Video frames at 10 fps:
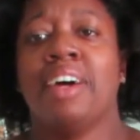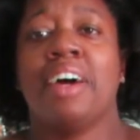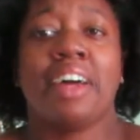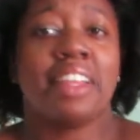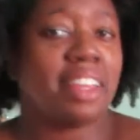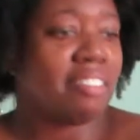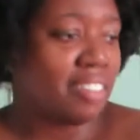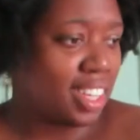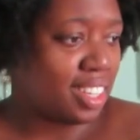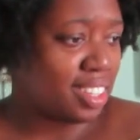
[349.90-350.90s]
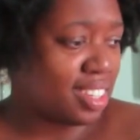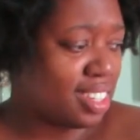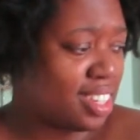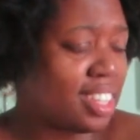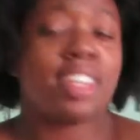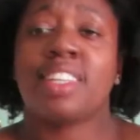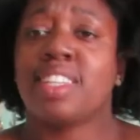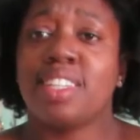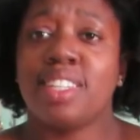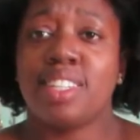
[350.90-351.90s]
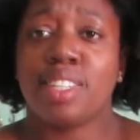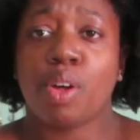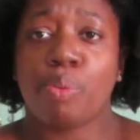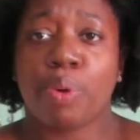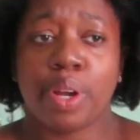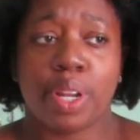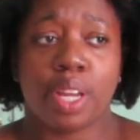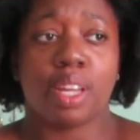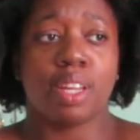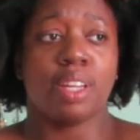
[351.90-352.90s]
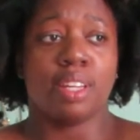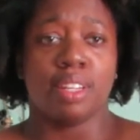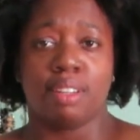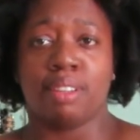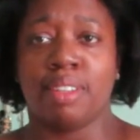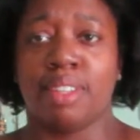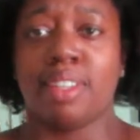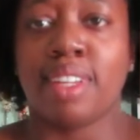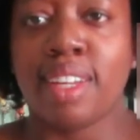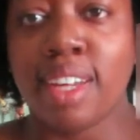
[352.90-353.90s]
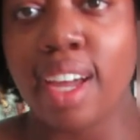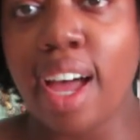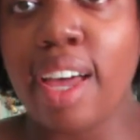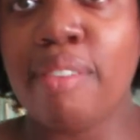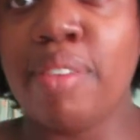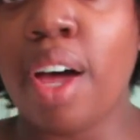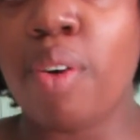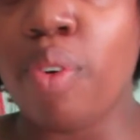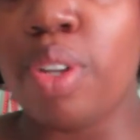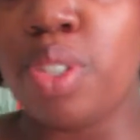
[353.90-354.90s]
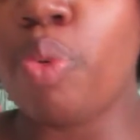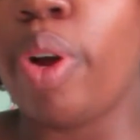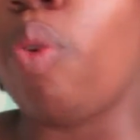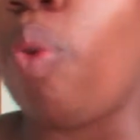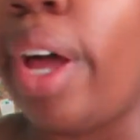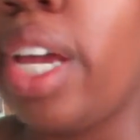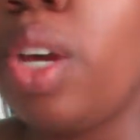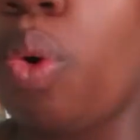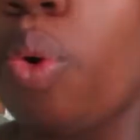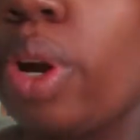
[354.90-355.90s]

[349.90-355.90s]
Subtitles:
I love this. This is so pretty. I am not one to wear white or